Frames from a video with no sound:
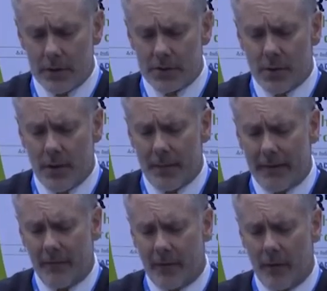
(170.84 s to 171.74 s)
So, I
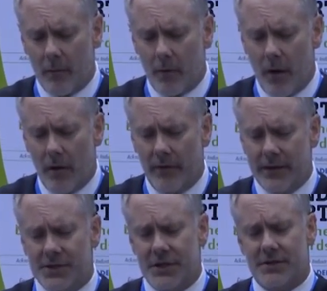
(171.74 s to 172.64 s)
mean, with all
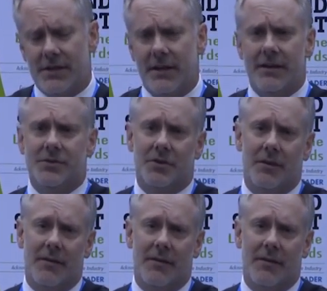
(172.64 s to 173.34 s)
these years, and it is true,